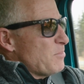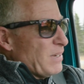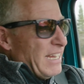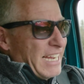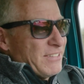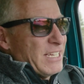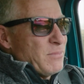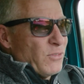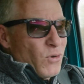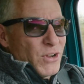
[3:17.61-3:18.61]
But like I
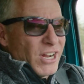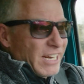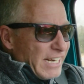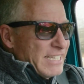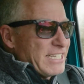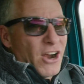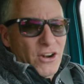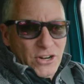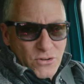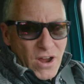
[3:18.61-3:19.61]
said before, you're not going to get
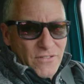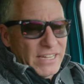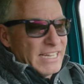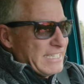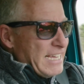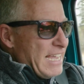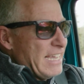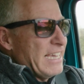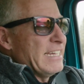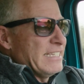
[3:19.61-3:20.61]
tired of driving it
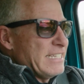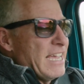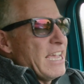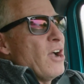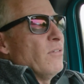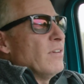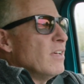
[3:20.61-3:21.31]
day in and day out.